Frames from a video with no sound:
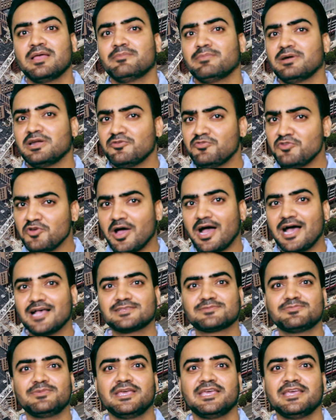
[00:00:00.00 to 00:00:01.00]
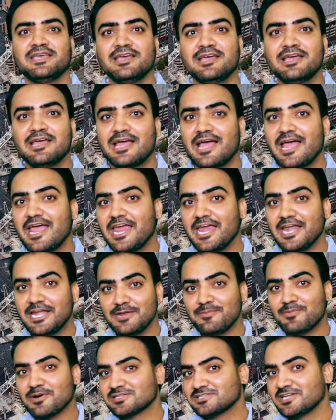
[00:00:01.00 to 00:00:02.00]
But if you ask me,
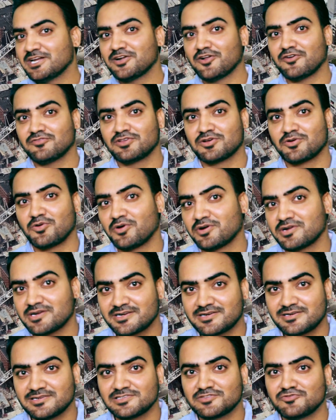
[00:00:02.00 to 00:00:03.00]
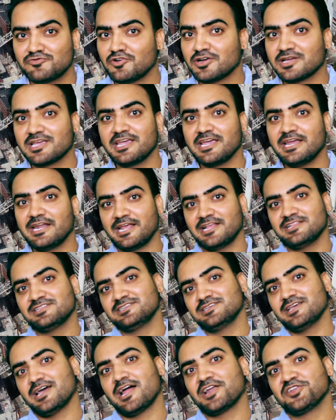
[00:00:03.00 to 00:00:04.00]
80% of the contractors working in
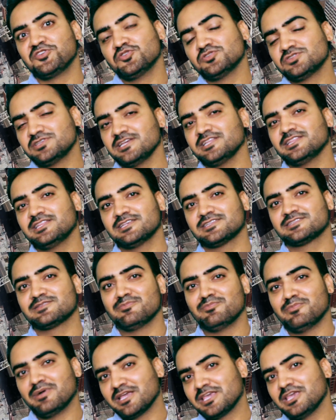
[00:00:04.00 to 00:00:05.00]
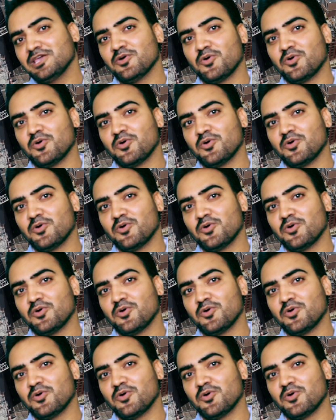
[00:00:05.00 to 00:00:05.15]
NCR using this monkey